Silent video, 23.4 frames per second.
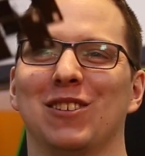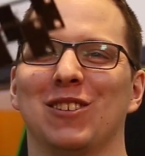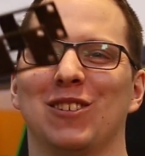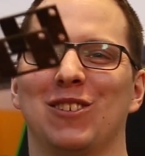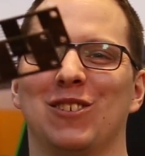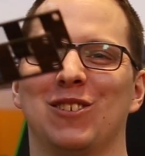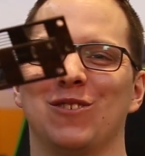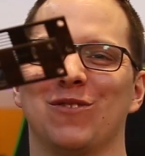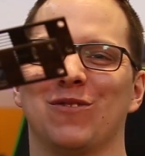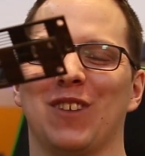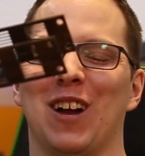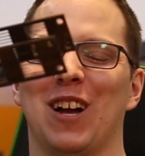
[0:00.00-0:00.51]

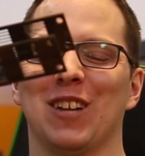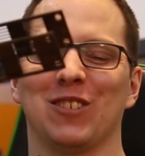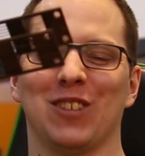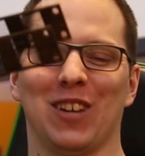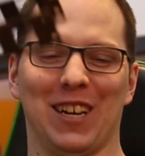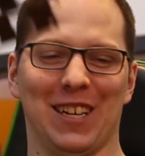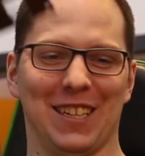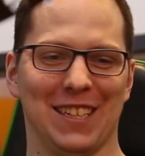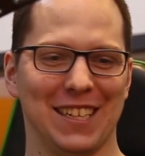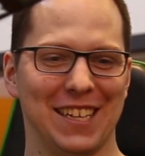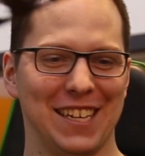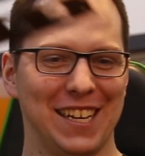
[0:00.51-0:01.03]
too
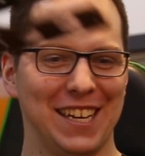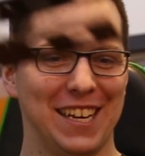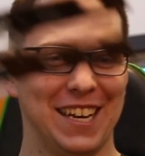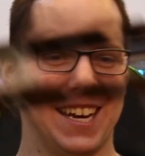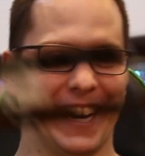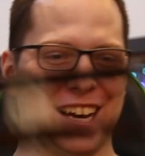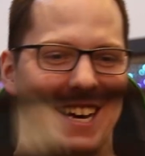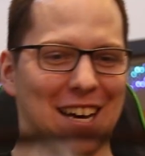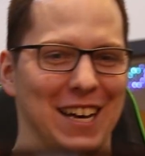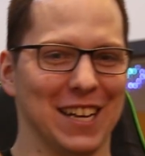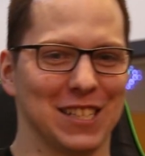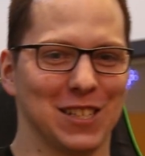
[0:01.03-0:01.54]
fragile.
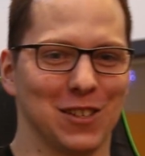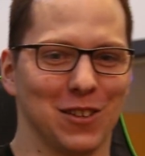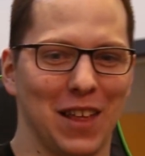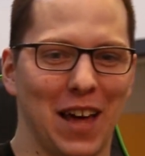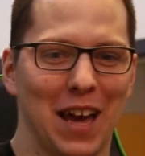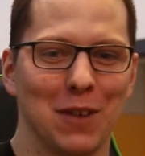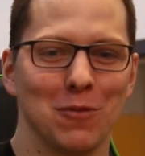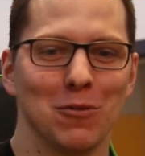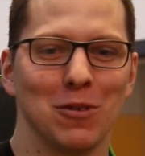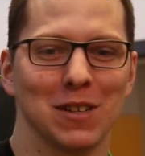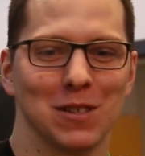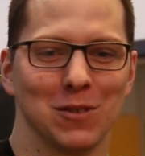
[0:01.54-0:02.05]
So
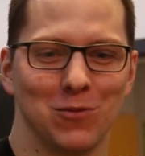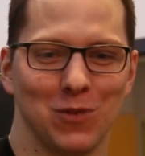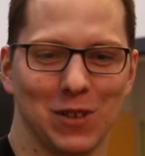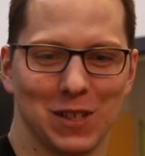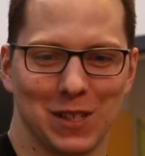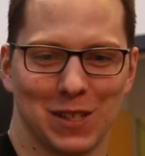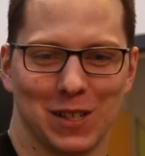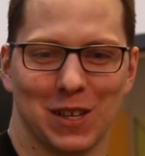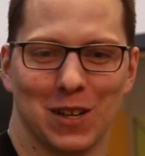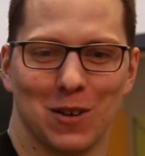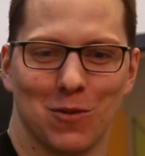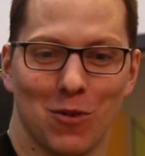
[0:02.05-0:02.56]
that one
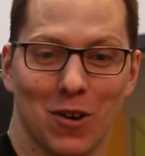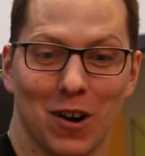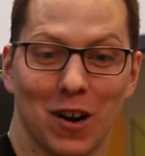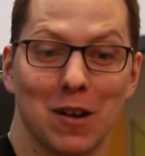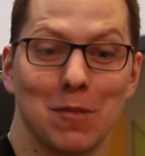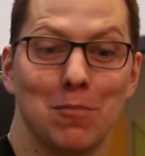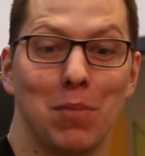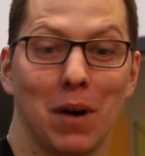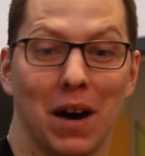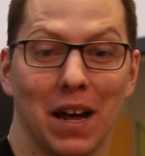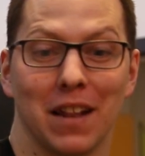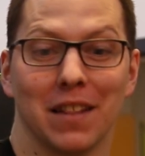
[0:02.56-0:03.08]
wasn't gonna
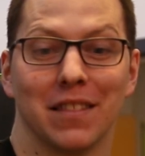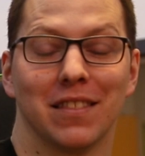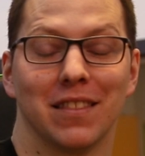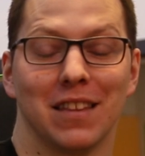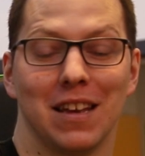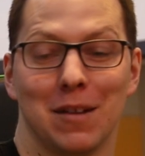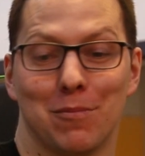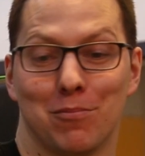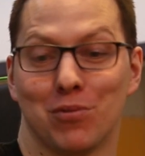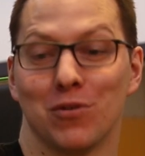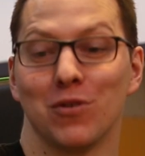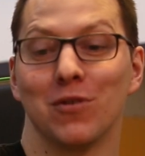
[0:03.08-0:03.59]
work, but
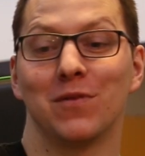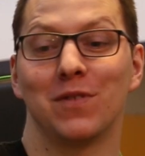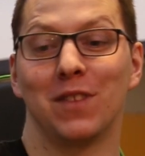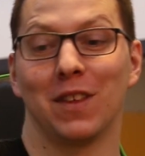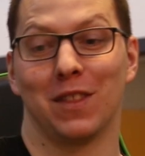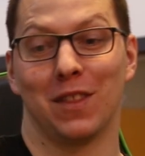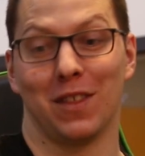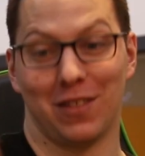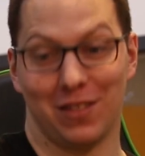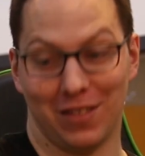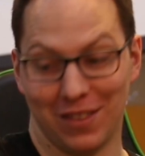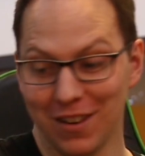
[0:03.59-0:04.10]
it proved
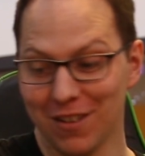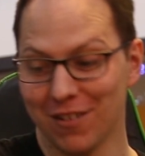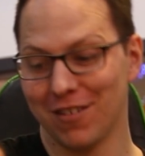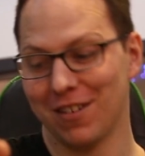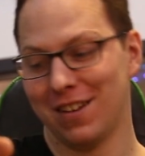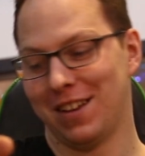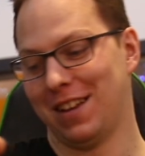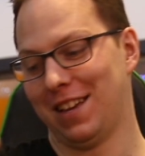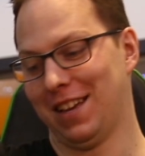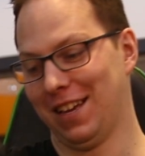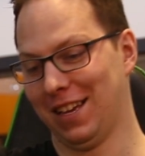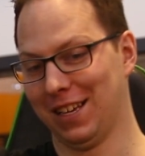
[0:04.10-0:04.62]
that the
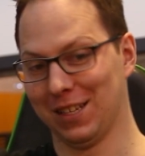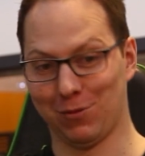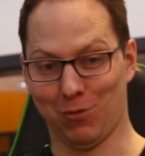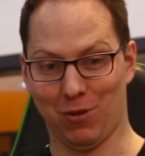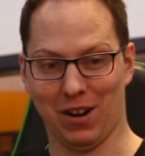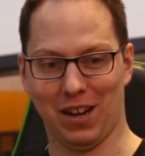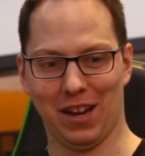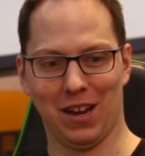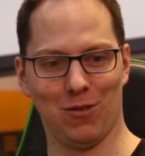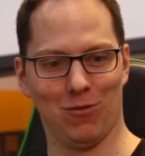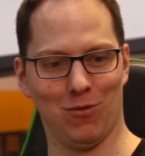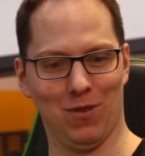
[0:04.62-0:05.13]
theory is
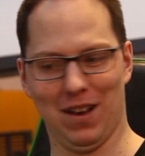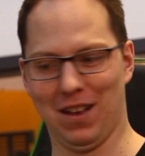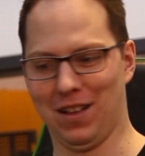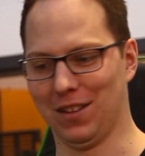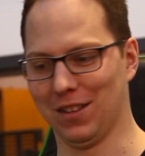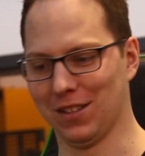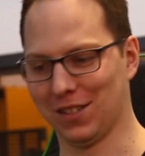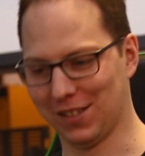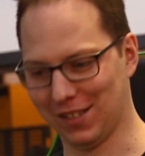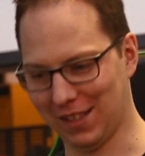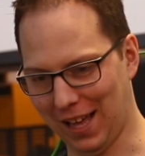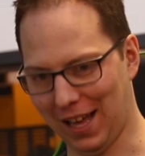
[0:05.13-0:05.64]
working
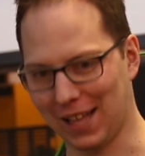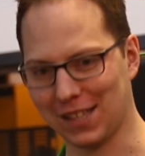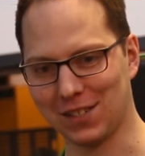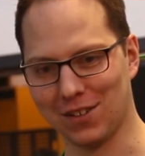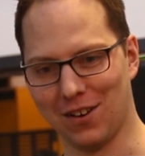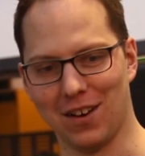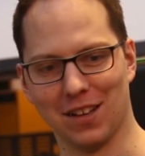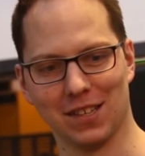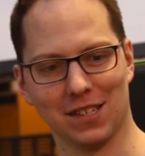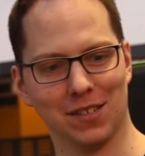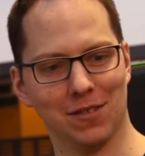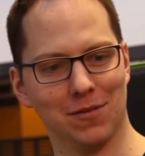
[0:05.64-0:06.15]
well, so that's
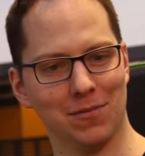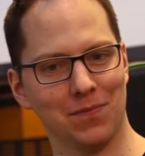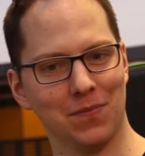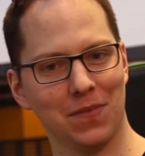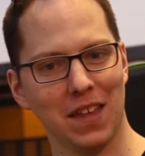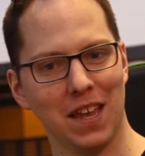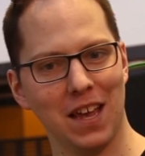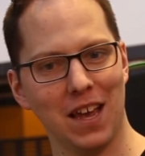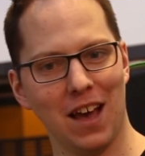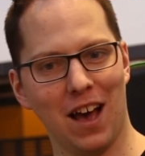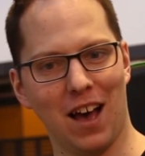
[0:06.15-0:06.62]
awesome.